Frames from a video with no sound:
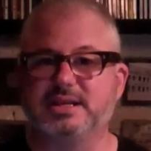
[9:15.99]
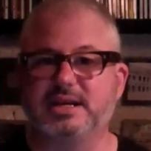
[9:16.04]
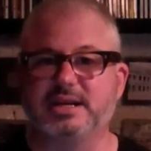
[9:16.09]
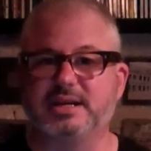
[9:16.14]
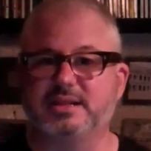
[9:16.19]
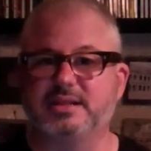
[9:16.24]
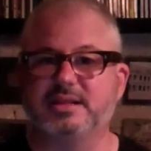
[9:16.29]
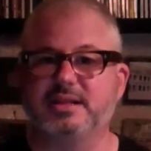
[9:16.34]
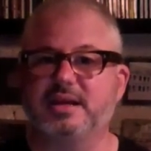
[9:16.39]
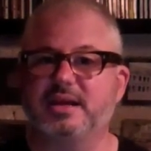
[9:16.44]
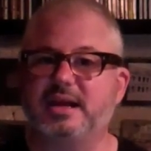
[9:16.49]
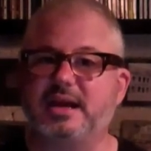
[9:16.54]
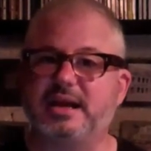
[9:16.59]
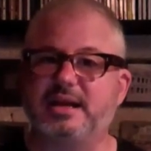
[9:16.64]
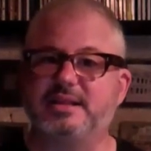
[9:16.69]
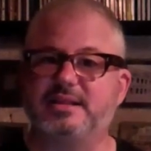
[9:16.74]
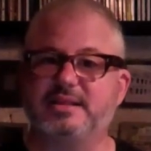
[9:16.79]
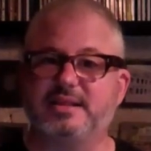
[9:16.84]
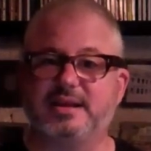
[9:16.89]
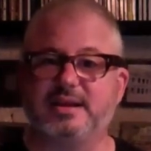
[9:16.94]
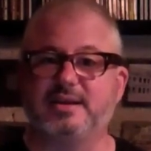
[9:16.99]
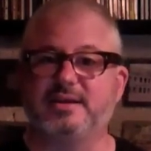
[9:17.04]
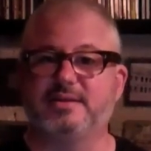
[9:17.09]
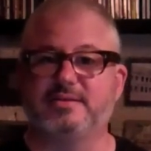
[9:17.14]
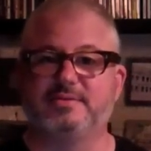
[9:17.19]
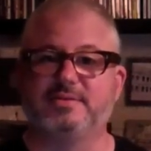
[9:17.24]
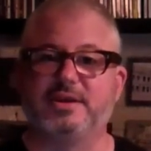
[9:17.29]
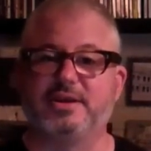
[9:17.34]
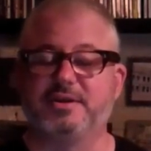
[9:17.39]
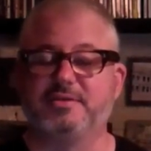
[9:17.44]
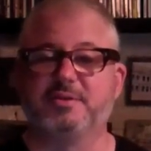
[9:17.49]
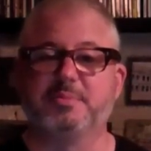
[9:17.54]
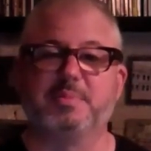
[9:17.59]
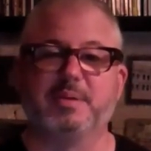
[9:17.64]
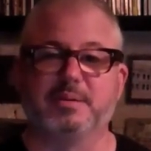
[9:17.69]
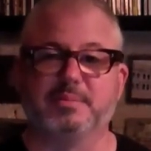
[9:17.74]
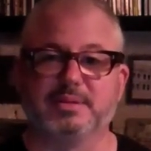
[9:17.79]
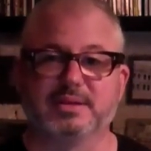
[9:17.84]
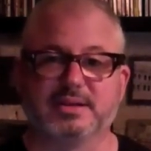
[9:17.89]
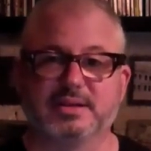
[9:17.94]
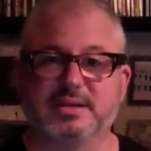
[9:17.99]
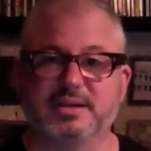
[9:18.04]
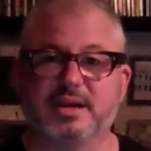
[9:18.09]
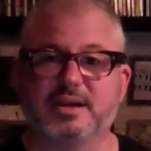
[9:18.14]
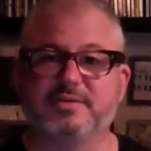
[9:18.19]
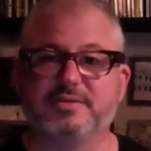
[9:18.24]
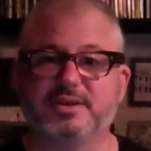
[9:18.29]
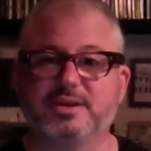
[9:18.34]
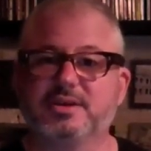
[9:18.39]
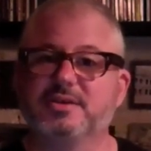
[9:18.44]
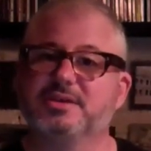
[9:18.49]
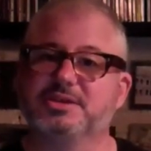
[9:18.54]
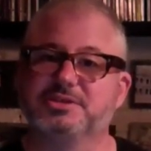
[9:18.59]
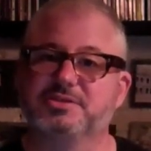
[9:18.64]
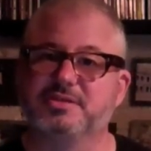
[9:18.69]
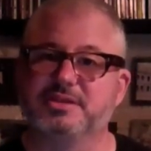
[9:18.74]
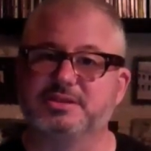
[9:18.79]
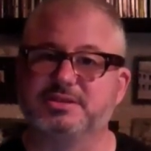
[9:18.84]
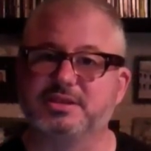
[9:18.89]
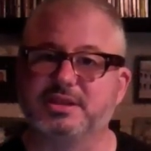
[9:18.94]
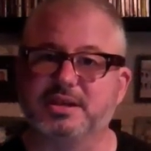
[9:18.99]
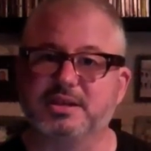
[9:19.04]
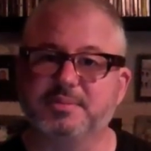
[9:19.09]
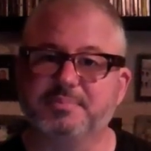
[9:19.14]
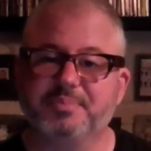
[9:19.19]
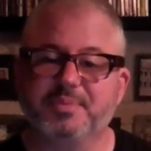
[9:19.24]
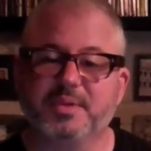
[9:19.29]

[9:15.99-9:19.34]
and their very Republican governor, Chris Christie.